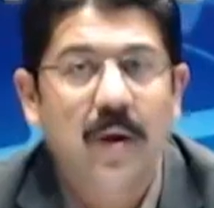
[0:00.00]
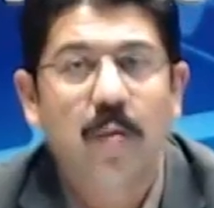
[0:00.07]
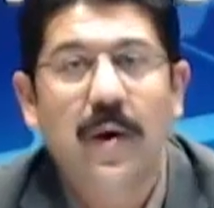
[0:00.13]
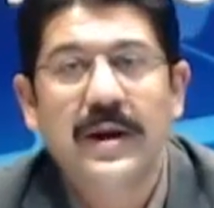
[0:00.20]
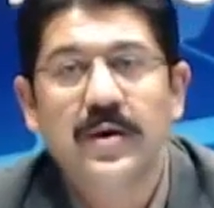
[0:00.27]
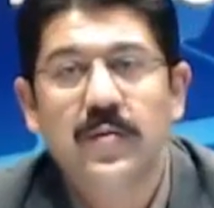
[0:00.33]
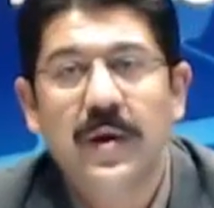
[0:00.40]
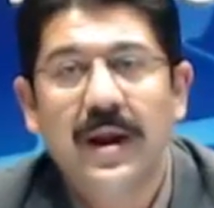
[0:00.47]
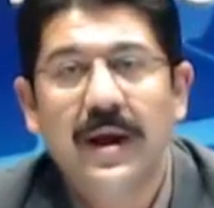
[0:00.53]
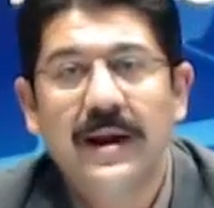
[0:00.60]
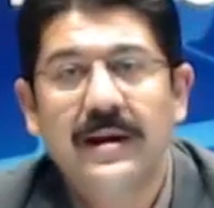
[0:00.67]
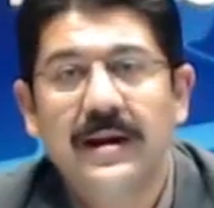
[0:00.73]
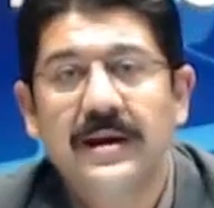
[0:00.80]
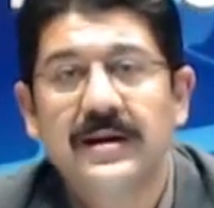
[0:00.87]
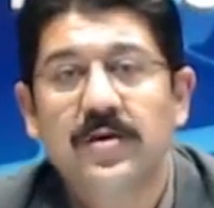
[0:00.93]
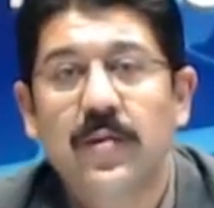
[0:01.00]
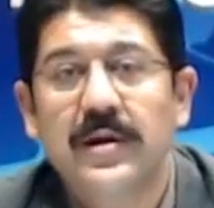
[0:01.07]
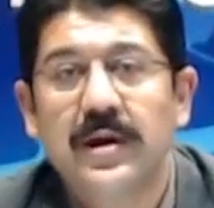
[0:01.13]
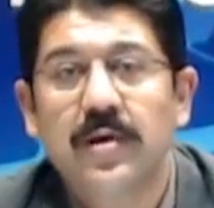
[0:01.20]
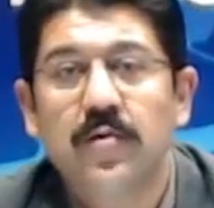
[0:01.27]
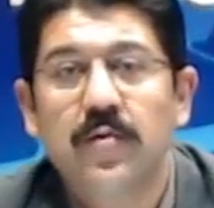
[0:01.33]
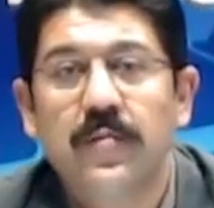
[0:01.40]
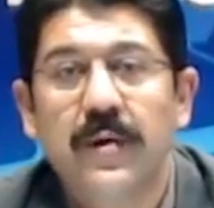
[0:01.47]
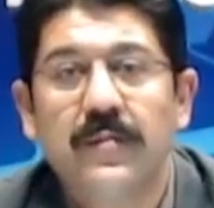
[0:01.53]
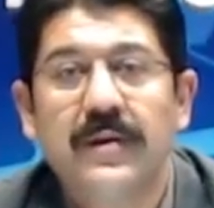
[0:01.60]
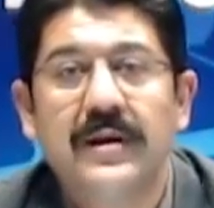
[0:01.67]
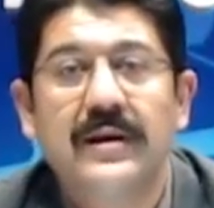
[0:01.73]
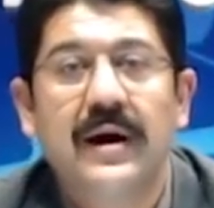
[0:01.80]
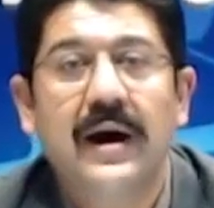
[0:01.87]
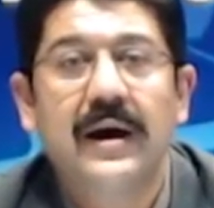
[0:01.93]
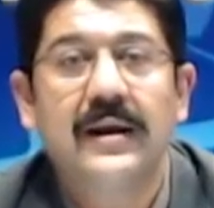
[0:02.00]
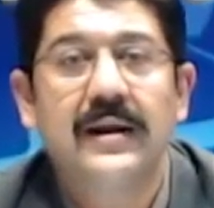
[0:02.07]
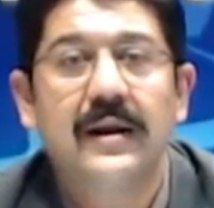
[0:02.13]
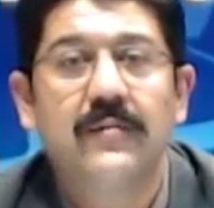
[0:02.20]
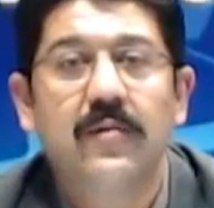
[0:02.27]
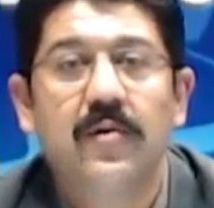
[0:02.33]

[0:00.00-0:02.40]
Venezuela, at least 22 people died and